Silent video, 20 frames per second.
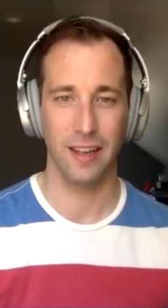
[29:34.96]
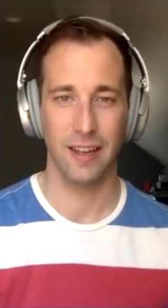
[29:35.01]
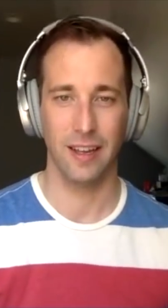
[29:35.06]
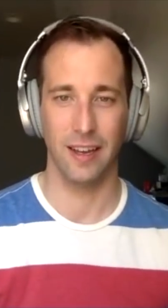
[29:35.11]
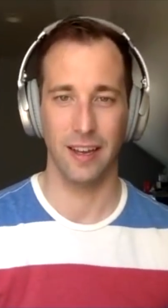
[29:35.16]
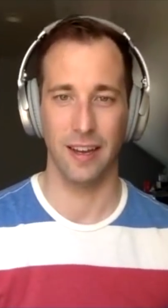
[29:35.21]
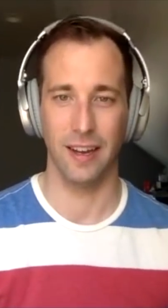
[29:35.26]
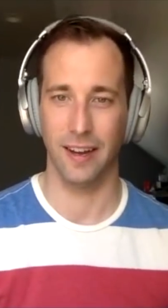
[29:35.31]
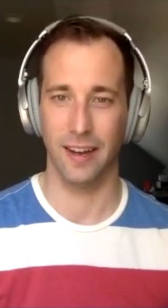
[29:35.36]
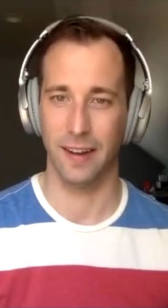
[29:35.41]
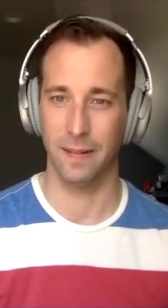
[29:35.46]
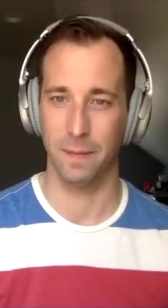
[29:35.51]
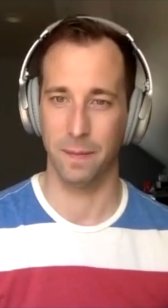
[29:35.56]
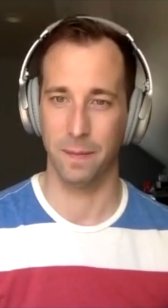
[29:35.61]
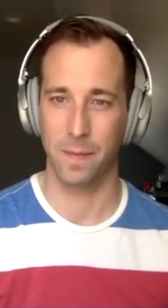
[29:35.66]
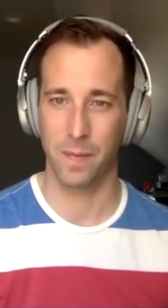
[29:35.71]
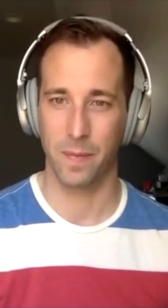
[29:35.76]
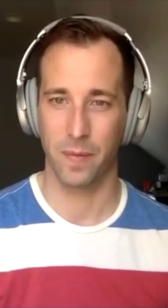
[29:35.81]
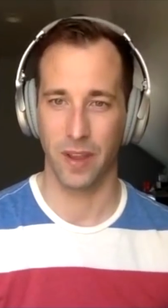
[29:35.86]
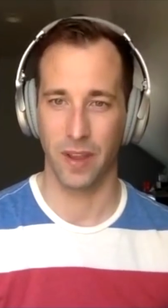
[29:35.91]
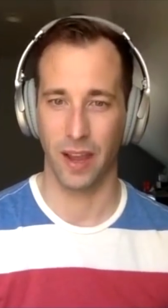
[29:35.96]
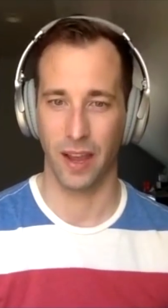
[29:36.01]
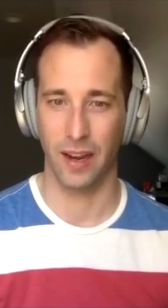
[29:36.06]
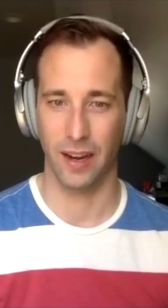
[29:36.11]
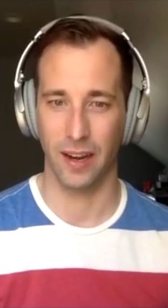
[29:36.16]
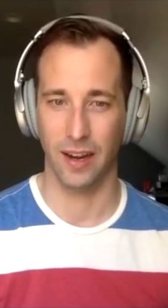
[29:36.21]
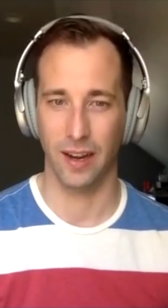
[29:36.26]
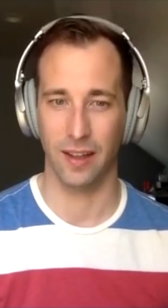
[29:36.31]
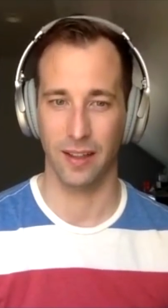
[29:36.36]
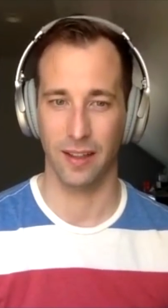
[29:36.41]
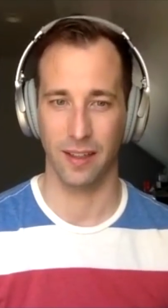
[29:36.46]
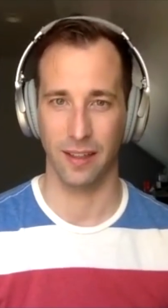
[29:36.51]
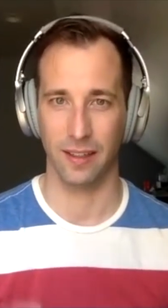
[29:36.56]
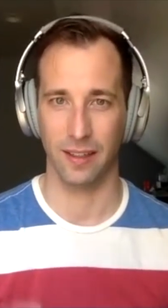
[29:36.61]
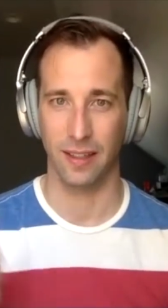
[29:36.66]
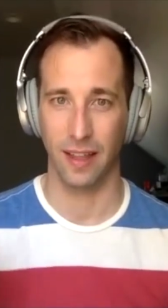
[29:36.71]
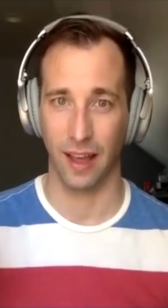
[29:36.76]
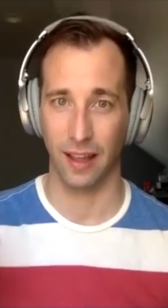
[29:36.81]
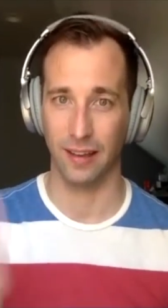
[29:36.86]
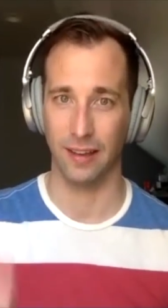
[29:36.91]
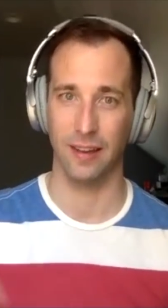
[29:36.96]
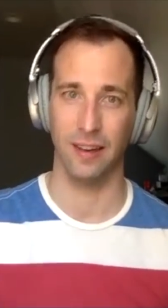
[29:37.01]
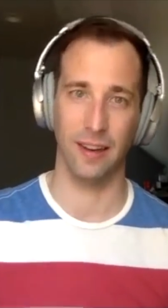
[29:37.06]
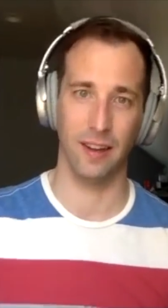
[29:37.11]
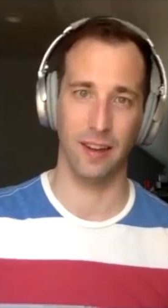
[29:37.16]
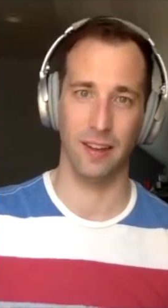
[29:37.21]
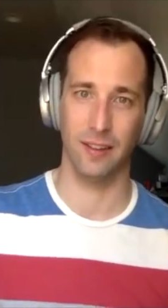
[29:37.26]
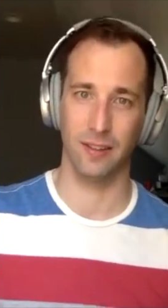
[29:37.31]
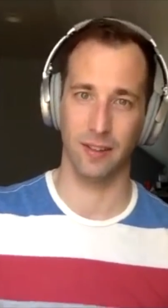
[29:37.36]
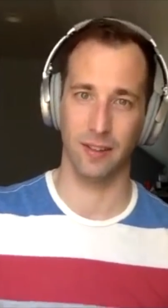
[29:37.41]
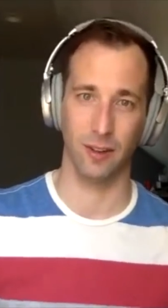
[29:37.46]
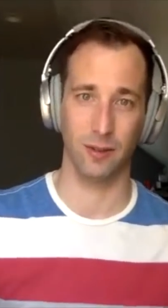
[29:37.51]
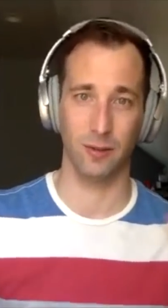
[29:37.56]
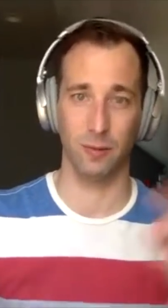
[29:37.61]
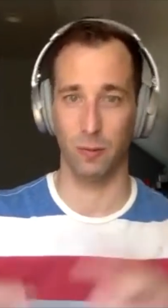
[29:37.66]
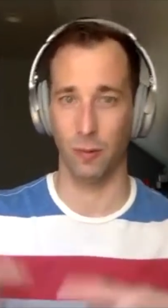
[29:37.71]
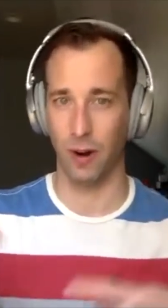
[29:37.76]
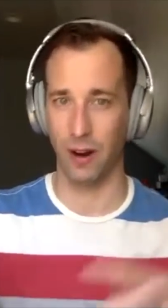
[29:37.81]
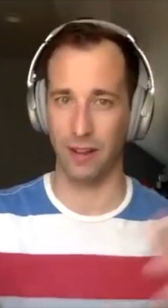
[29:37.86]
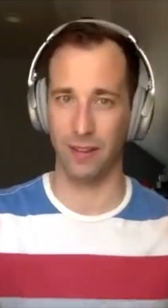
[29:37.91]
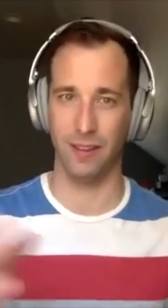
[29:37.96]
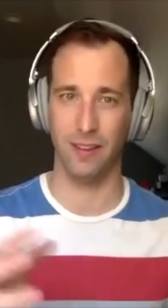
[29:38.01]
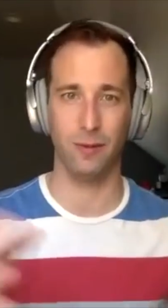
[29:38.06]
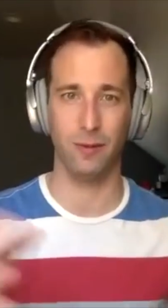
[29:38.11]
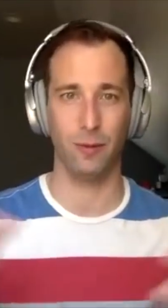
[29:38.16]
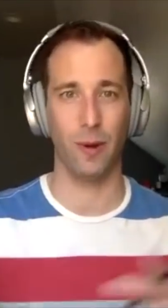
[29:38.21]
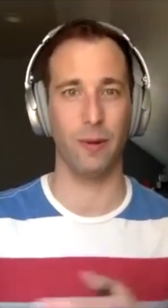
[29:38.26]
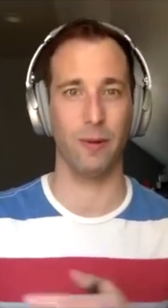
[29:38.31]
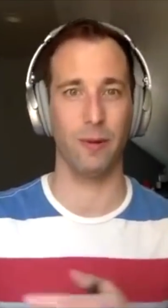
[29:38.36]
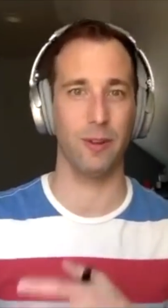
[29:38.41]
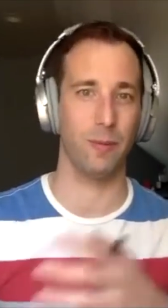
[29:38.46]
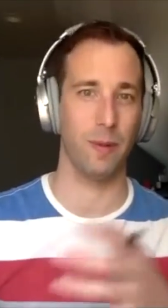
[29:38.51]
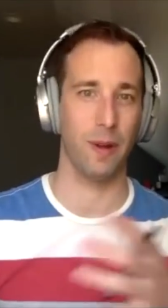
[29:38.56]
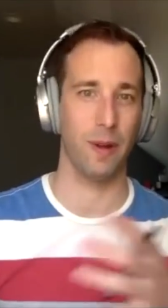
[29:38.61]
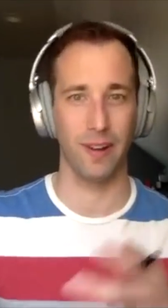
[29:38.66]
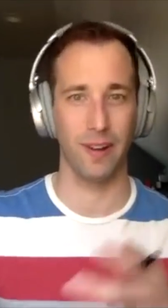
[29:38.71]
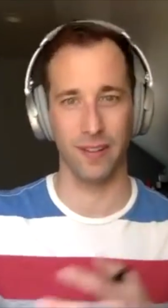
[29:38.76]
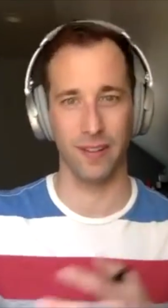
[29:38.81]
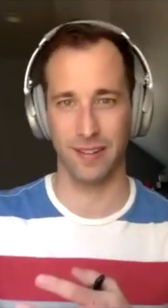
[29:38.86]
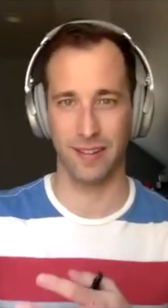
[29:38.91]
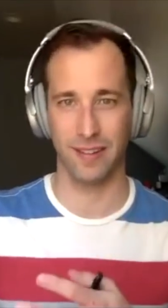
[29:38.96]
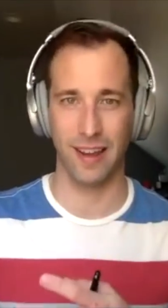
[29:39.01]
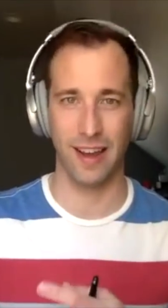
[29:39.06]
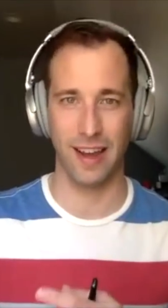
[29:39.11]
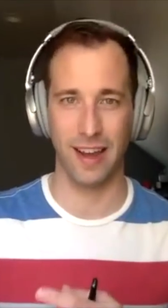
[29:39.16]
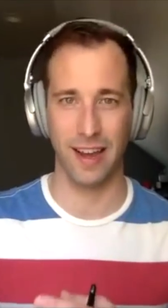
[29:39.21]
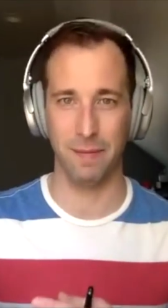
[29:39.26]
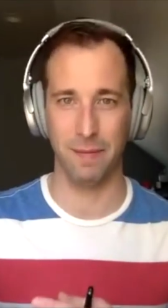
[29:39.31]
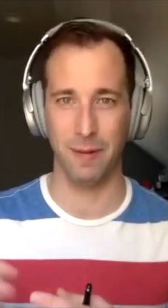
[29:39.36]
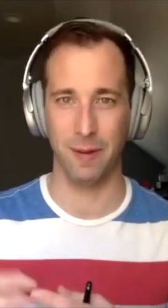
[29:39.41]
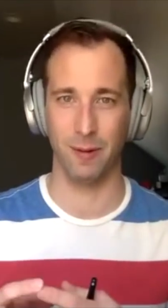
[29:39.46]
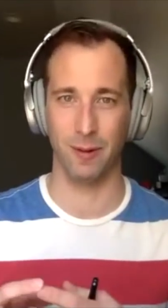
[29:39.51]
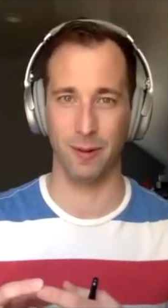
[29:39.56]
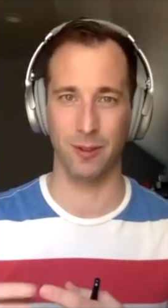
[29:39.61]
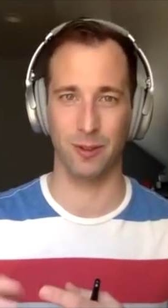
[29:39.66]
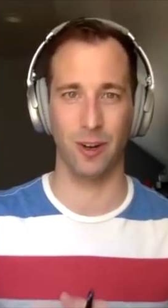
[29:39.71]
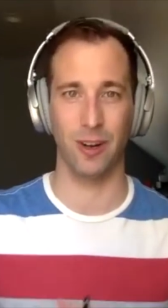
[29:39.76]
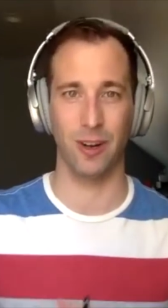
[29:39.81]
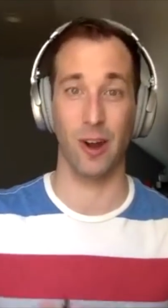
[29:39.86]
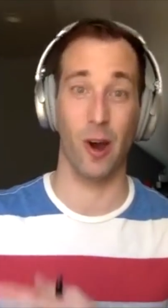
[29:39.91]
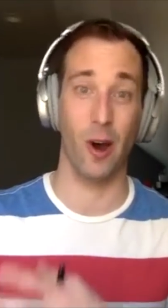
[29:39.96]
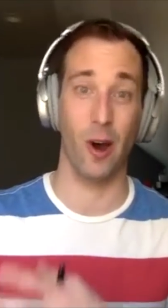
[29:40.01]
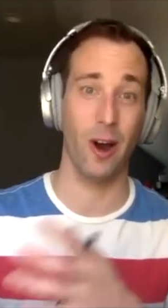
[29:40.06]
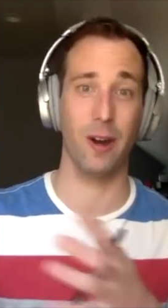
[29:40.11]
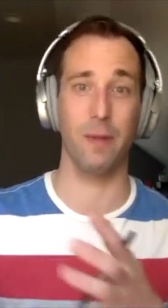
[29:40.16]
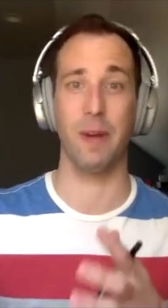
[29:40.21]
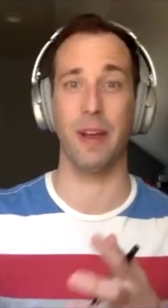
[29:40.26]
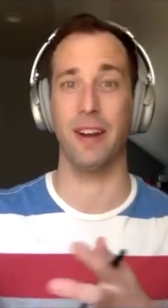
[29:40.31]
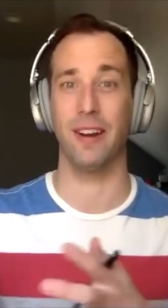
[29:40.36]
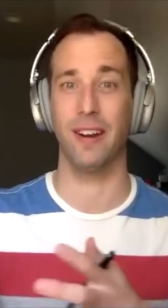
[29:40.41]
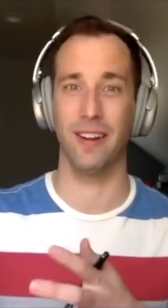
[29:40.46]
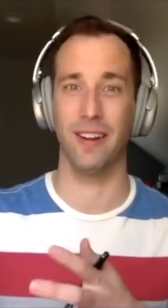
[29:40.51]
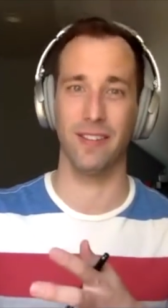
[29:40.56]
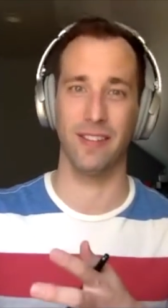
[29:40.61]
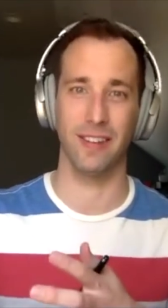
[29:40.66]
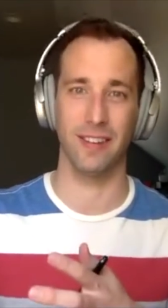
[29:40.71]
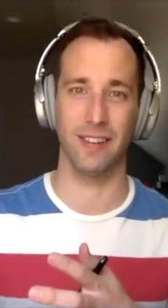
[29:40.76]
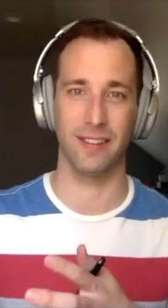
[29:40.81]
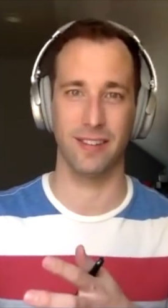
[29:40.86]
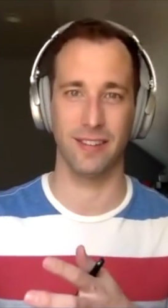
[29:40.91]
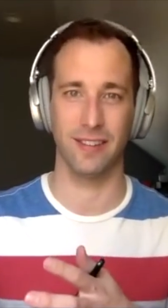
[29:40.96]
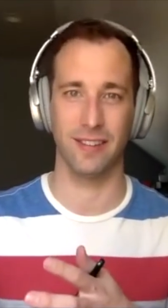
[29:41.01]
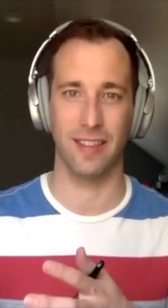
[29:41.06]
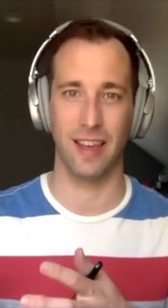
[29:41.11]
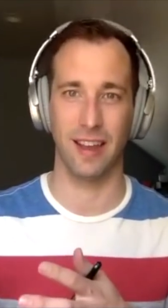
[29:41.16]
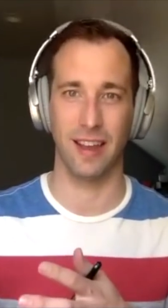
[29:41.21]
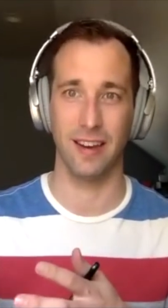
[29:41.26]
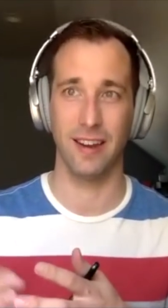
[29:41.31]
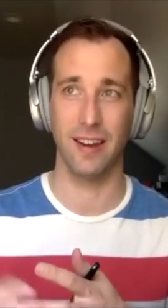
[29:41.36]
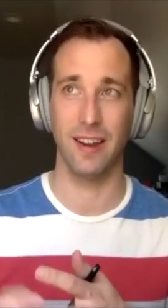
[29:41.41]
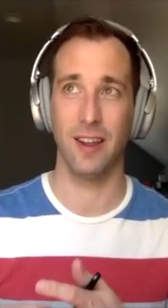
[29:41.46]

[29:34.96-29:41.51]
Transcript: And I think that is this is why we spend all this time and we're trying to automate all this, is that